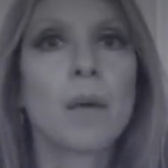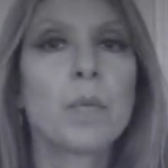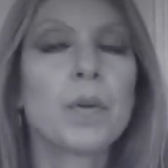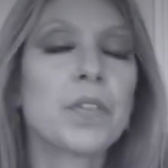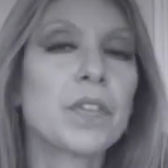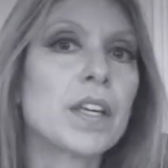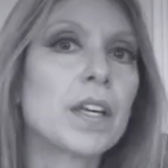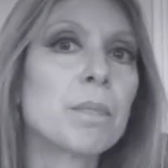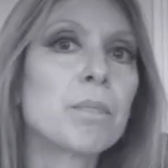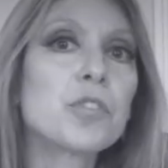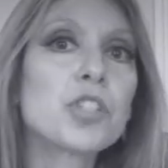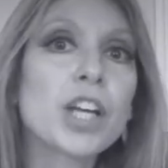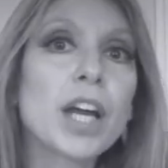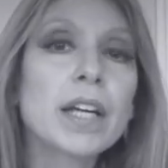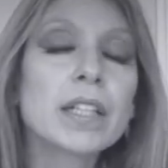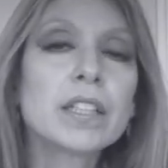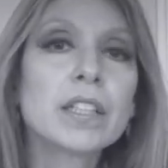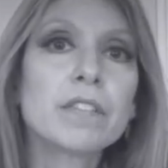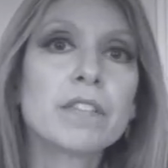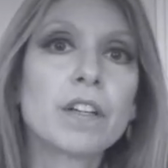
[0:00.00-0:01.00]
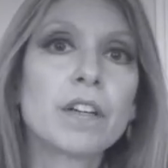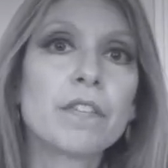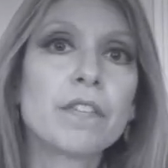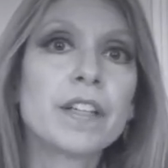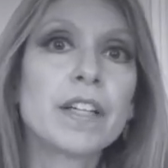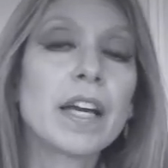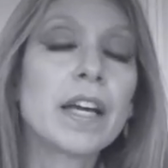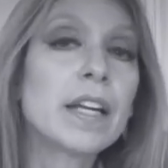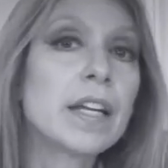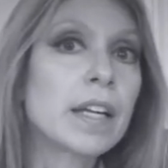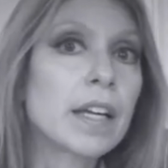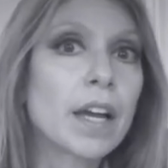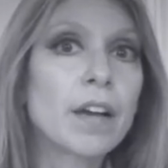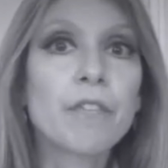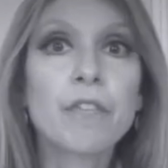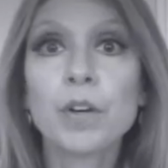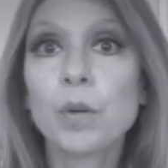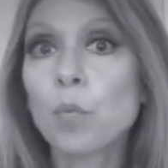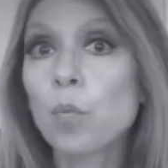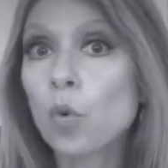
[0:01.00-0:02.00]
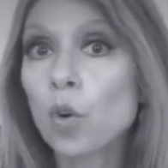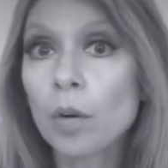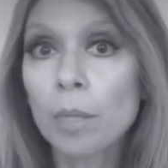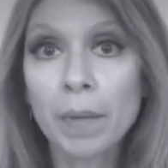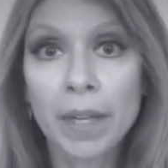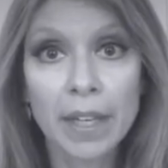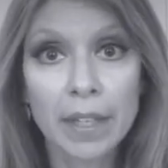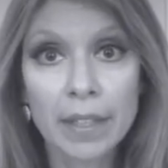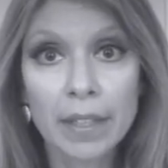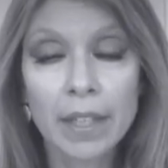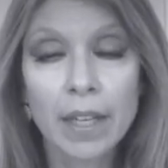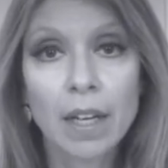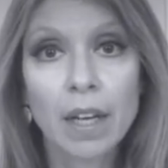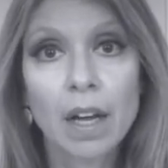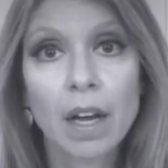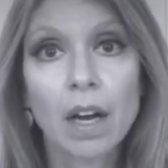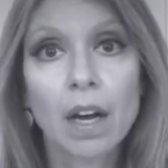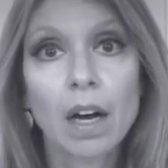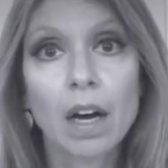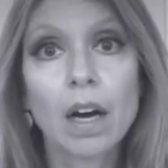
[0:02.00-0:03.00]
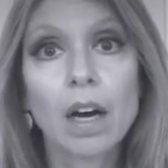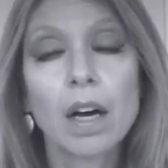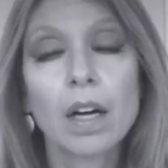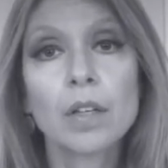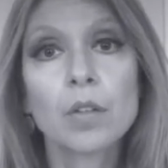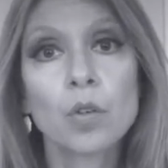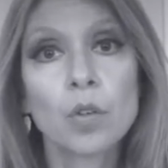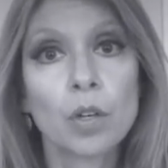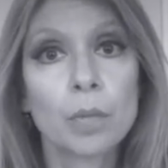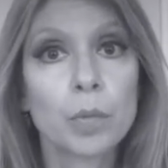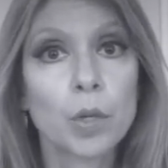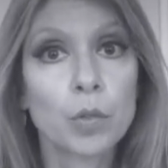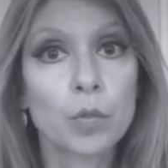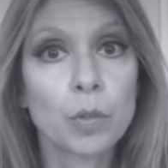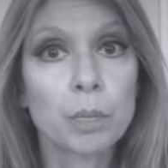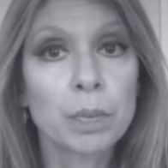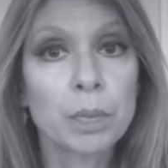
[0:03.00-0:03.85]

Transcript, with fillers: with the objective of getting every woman on hormone